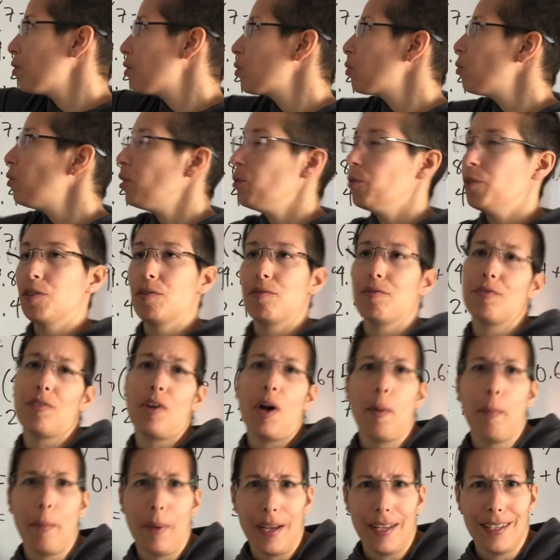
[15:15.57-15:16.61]
score was
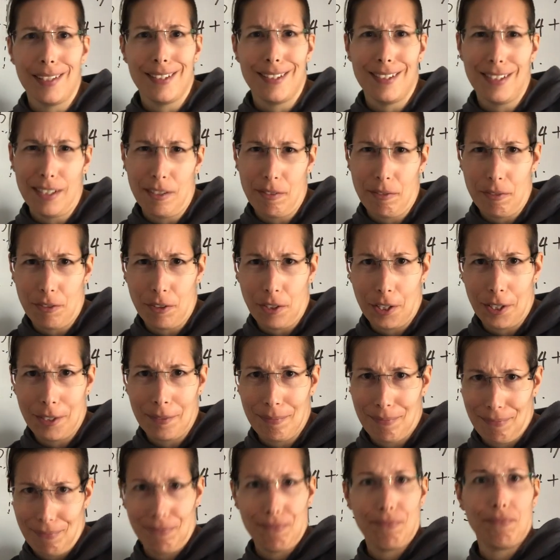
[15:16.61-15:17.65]
from a different
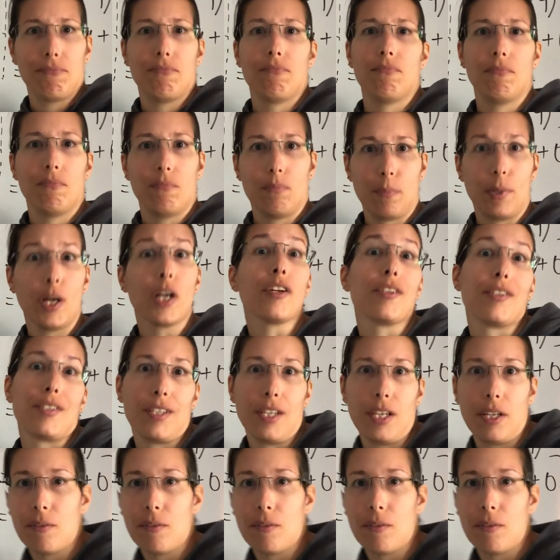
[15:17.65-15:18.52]
person,